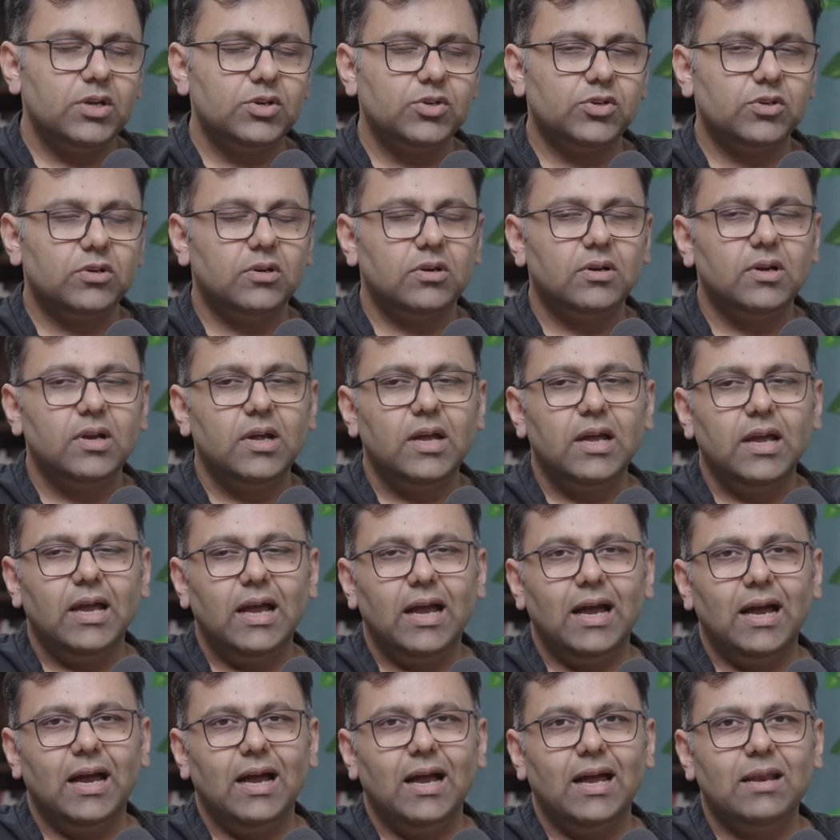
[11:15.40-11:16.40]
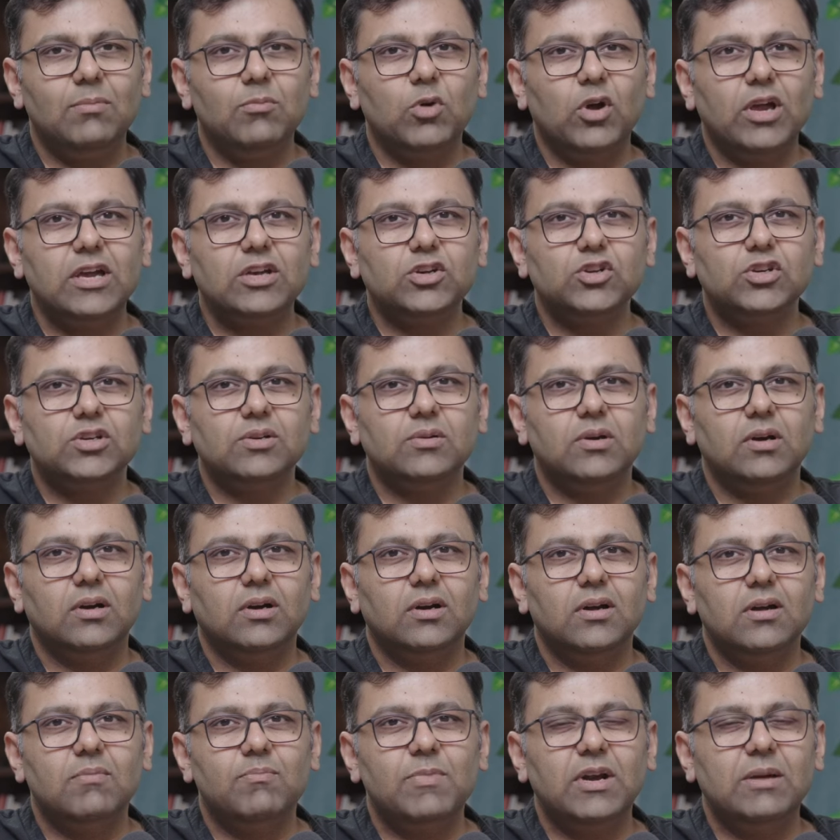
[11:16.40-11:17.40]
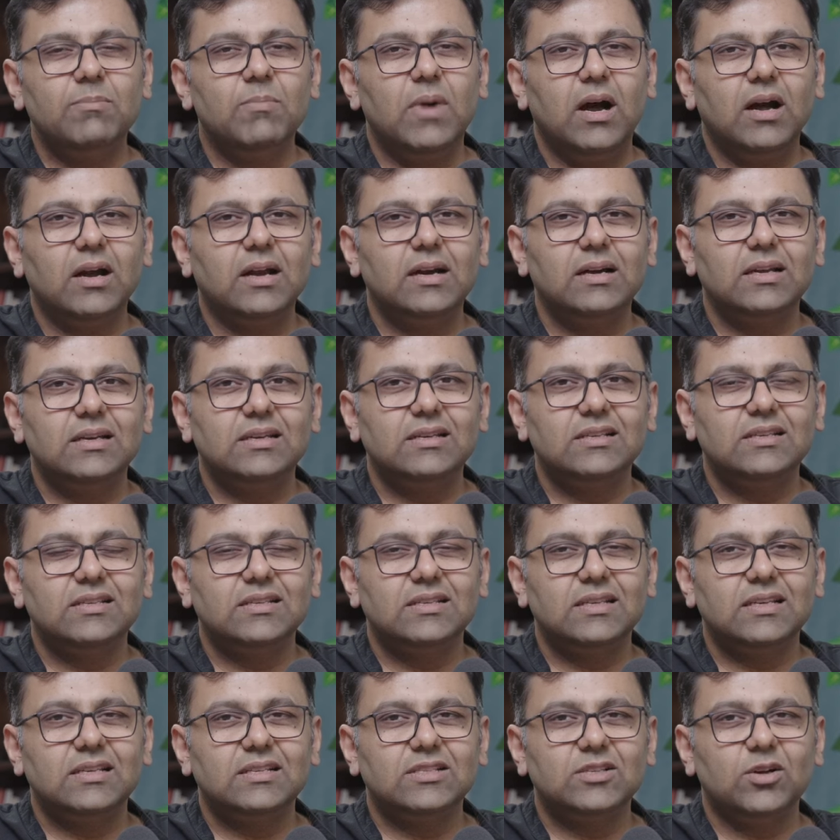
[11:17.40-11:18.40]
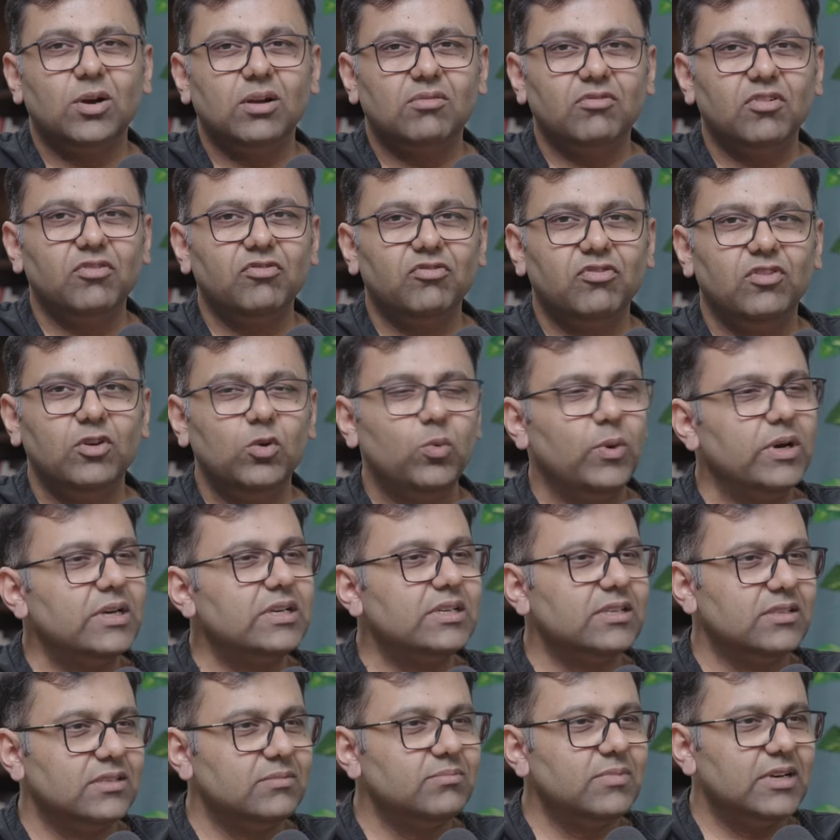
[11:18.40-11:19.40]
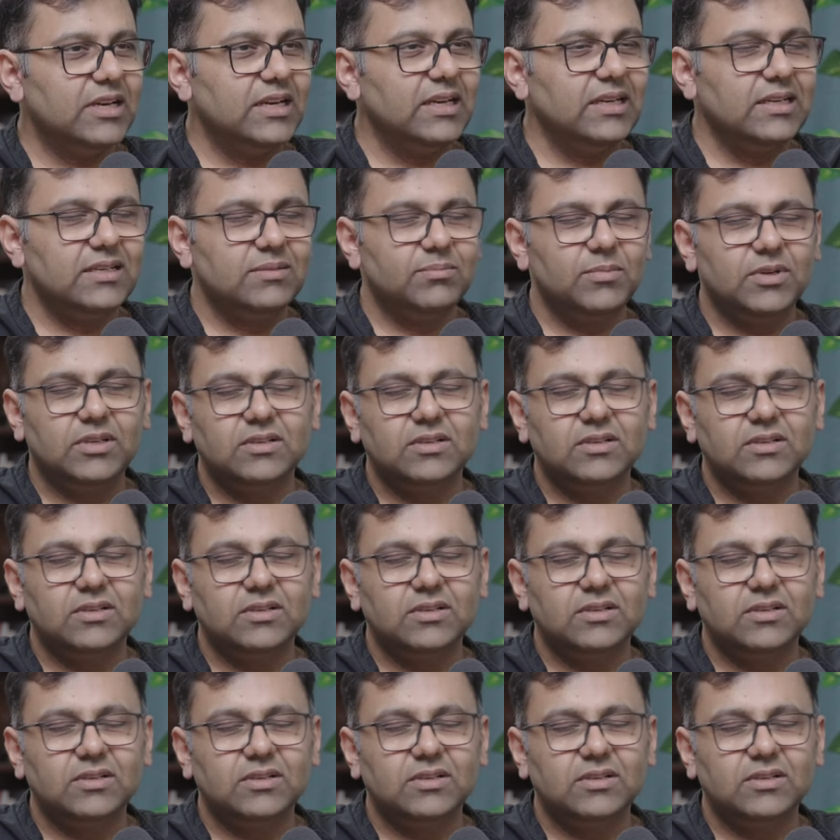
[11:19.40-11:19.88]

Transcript: Sure. Uh, and Mukesh, uh, mid-market is, is sort of a fluid term, right?